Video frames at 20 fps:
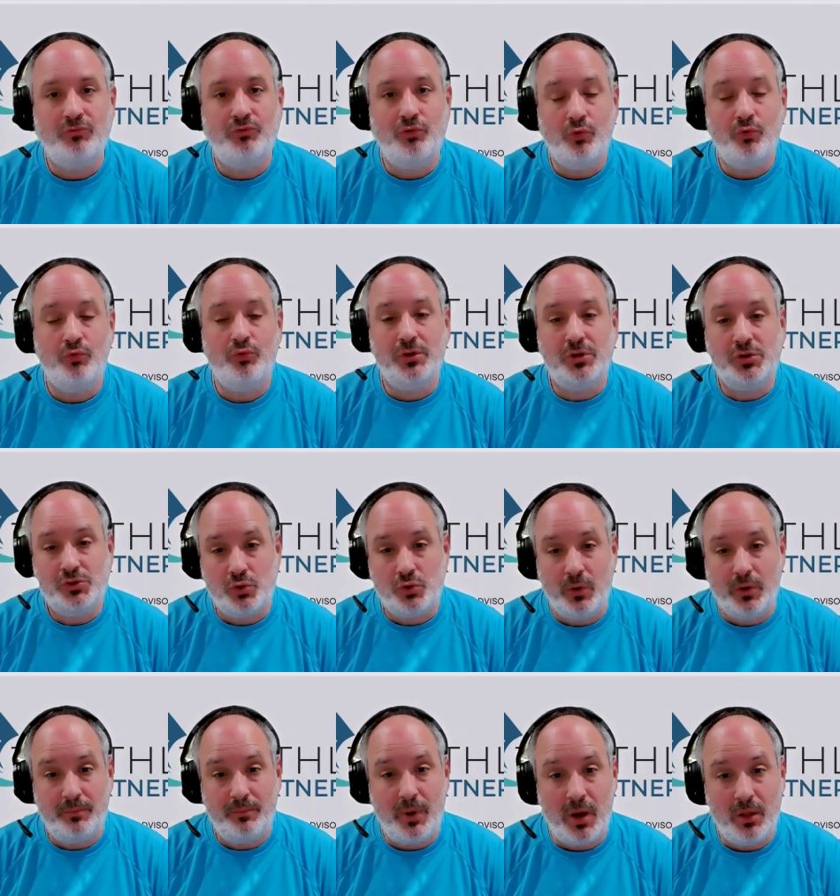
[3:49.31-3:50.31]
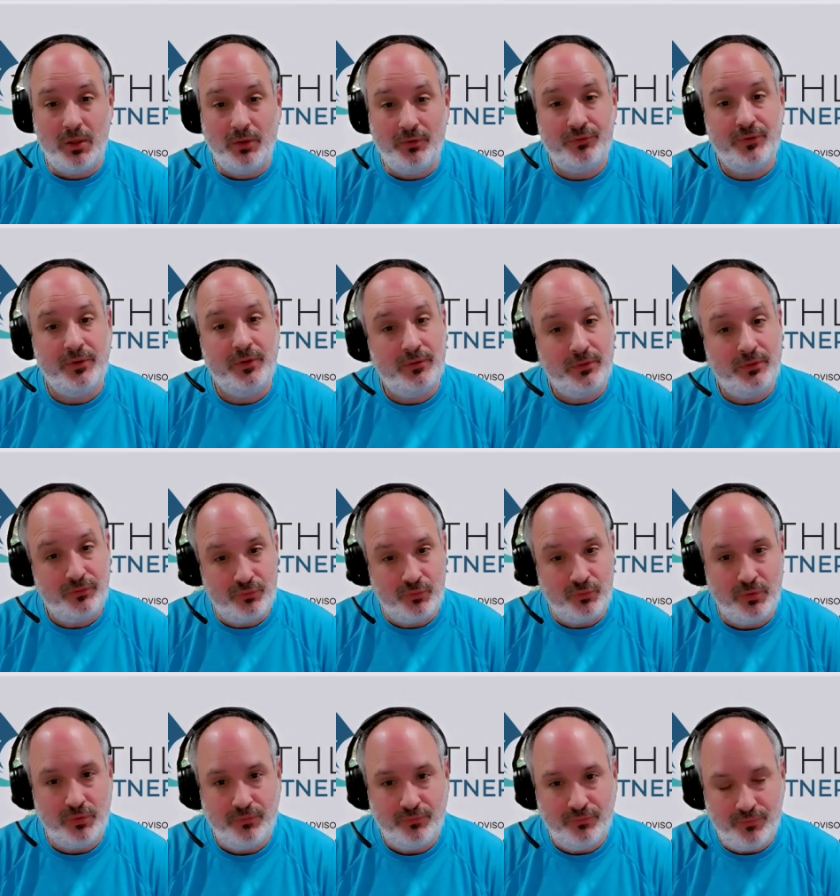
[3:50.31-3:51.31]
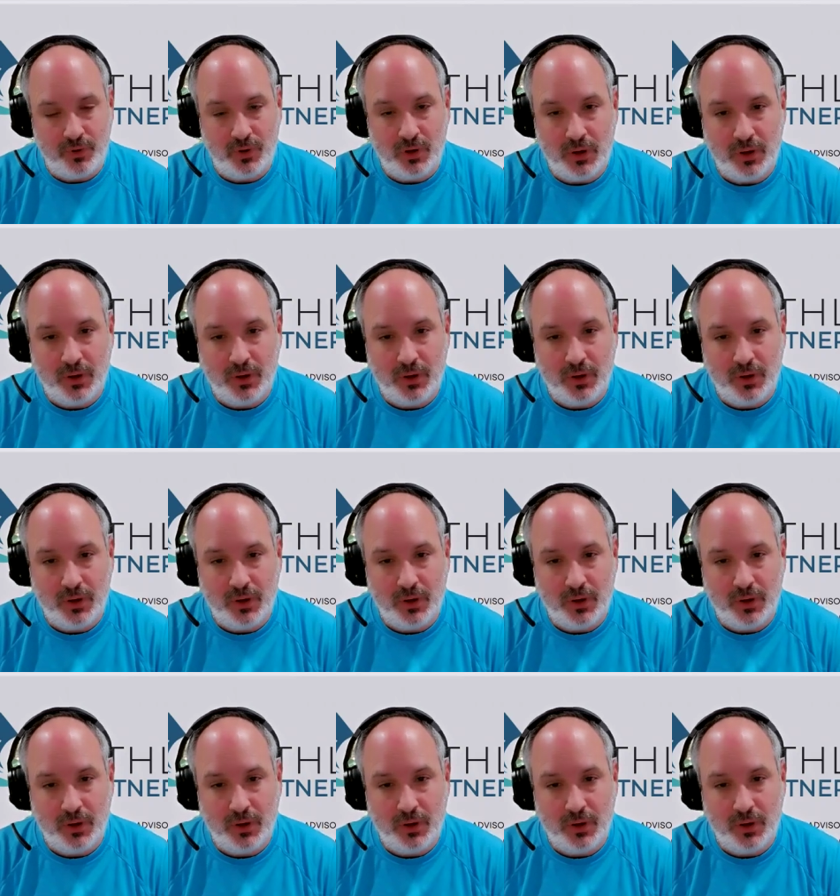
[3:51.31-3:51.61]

to the joint policy to sort of